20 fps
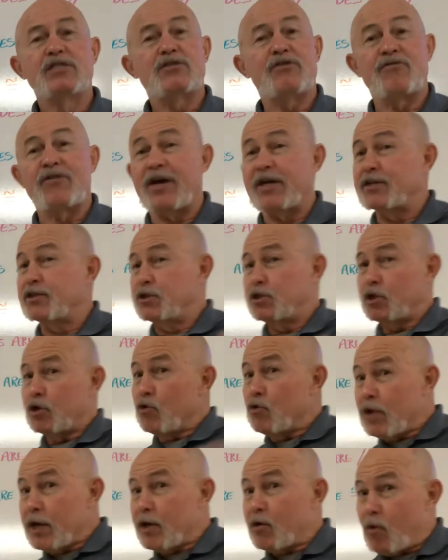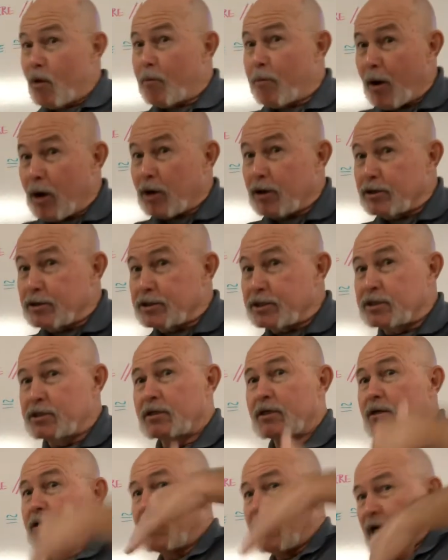So if you got 2 equal parts
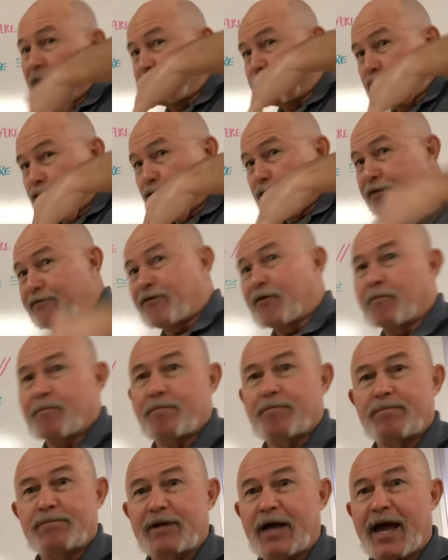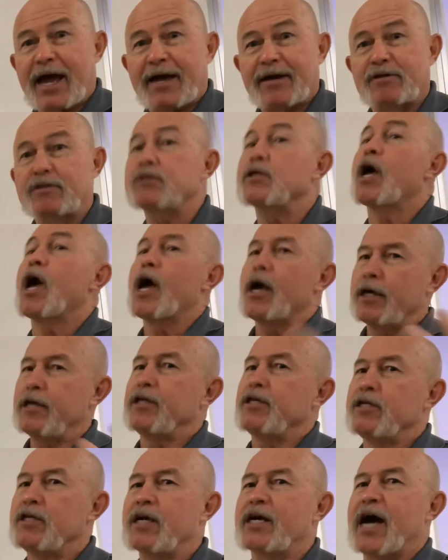on 2 different diagonals,
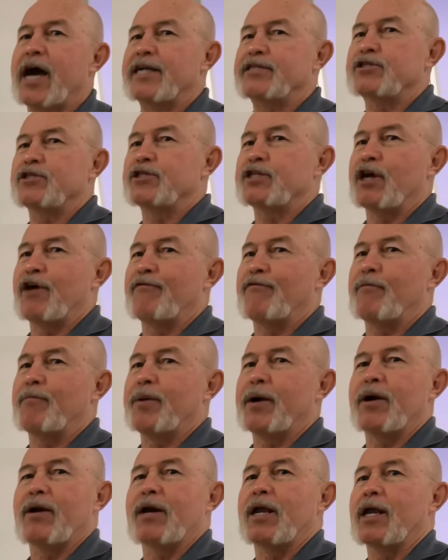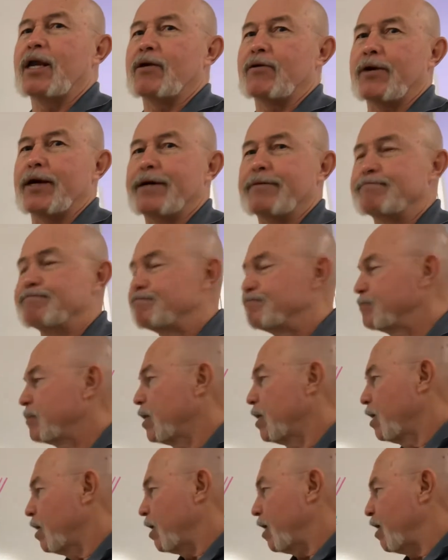you got yourself a parallelogram.
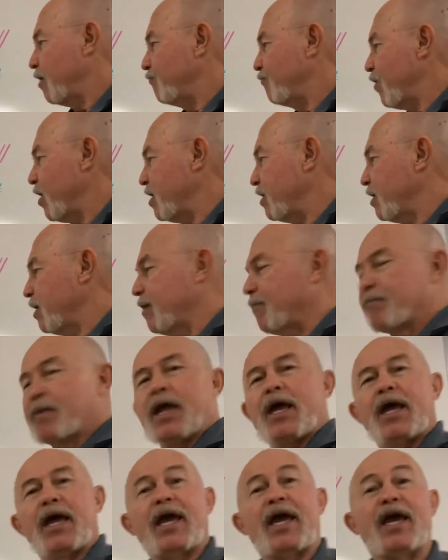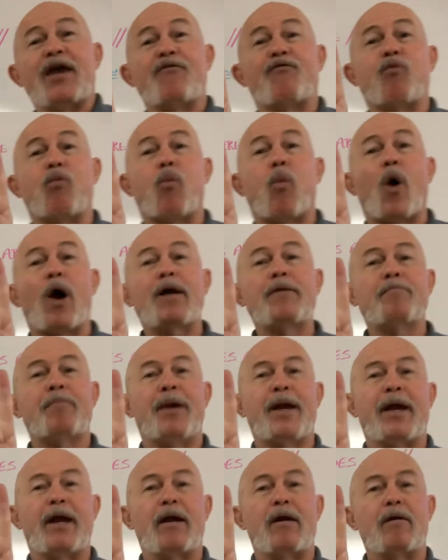And finally, if one
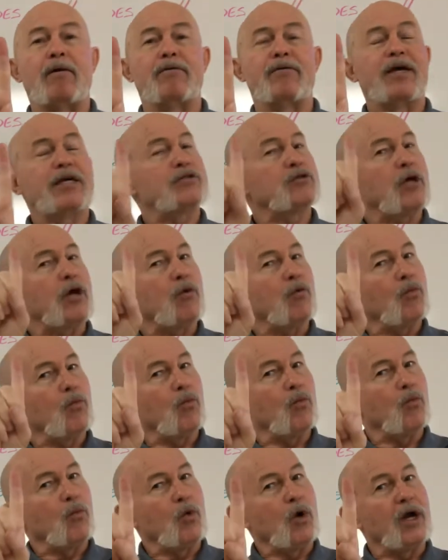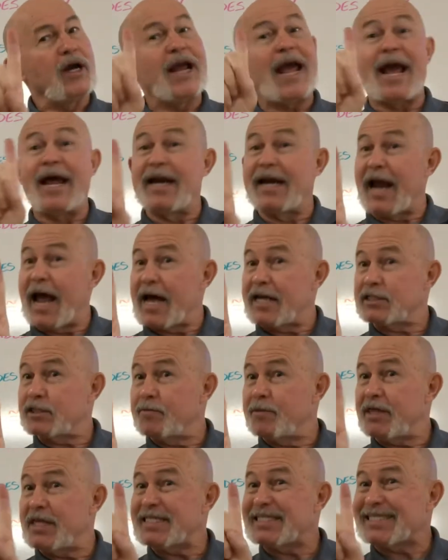pair, that's right, and it has to be
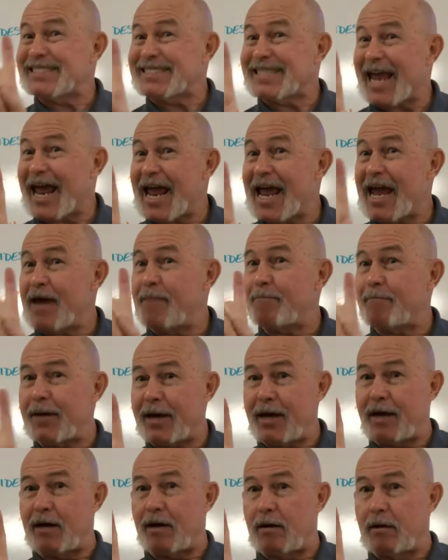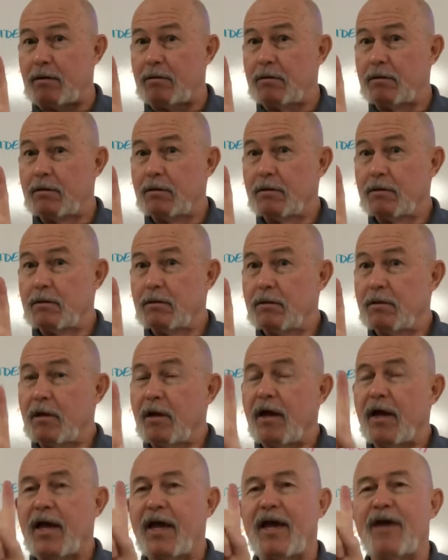the same pair,
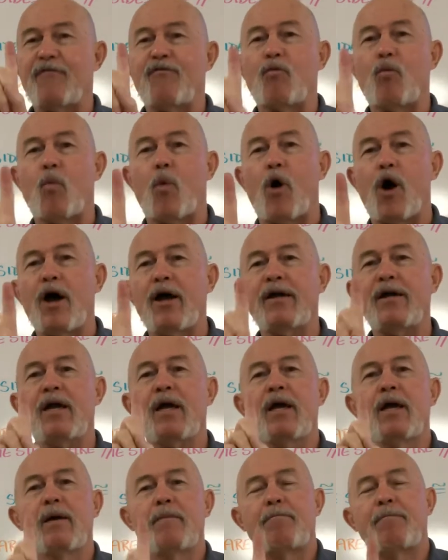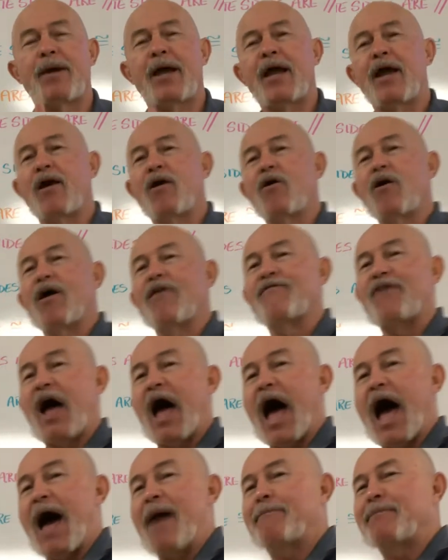if one pair of
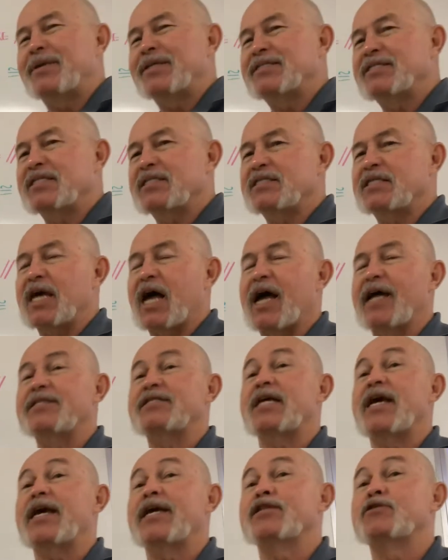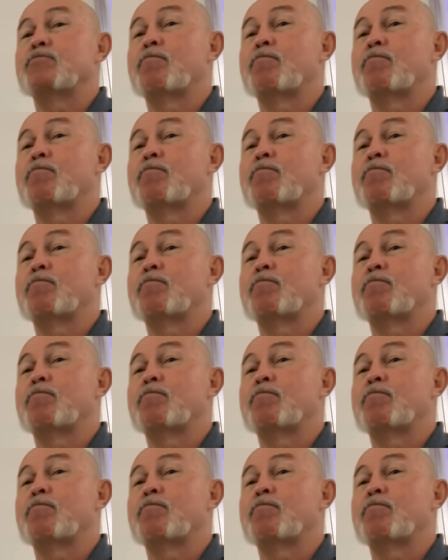opposite sides is